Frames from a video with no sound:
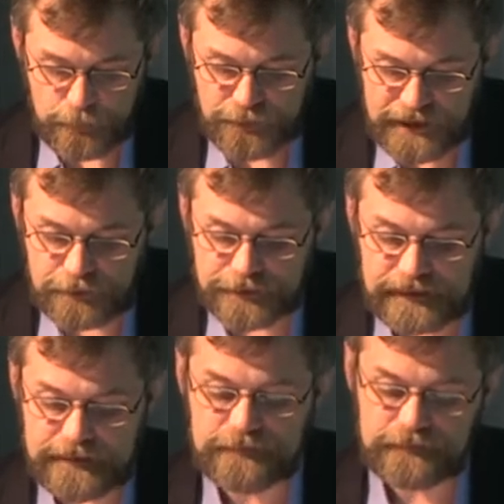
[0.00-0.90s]
prior
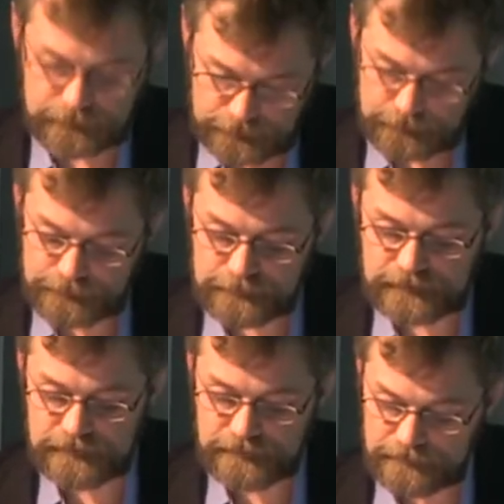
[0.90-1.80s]
claims, so you
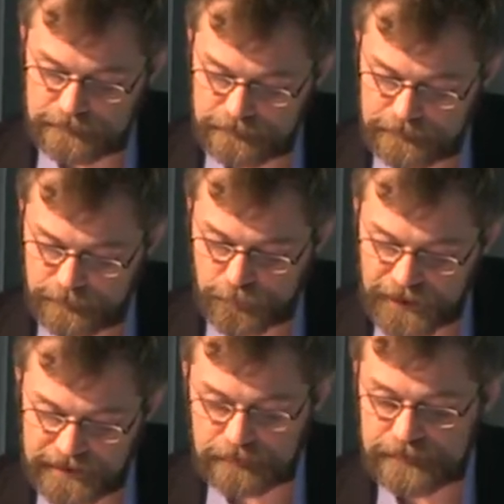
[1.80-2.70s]
see,
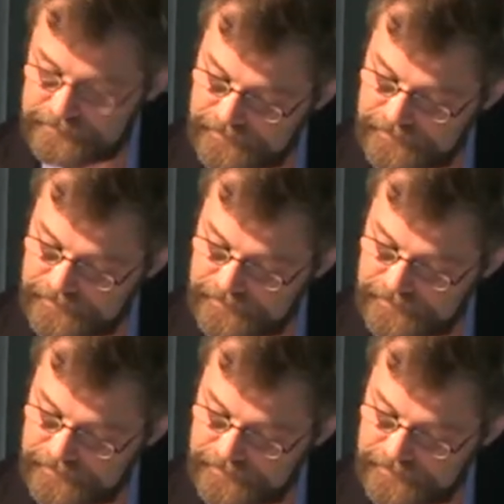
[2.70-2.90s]
they